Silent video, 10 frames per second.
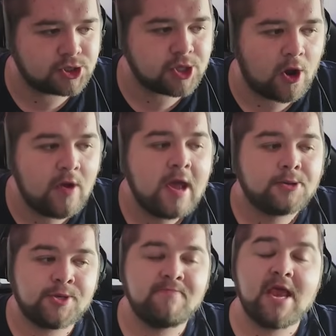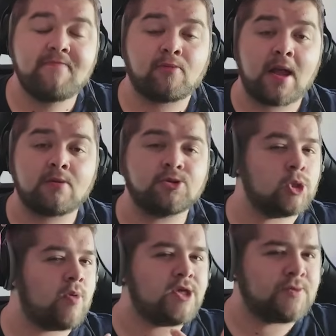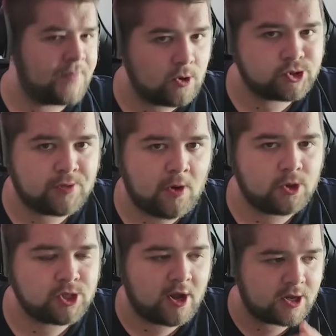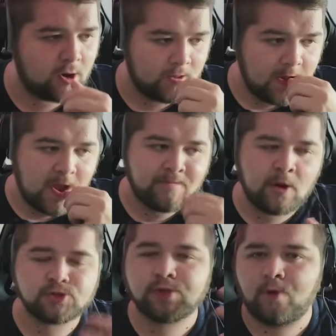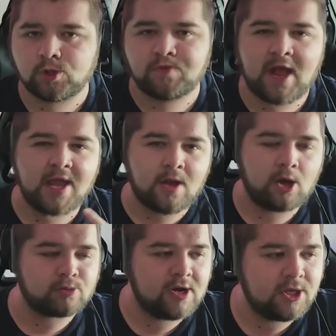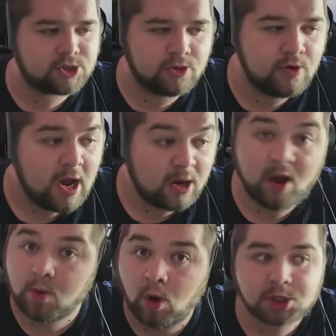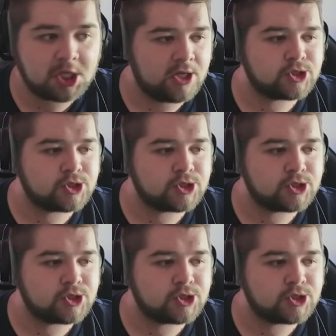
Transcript: So for me, Barella is always a box-to-box icon, a box-to-box player that I really do like watching.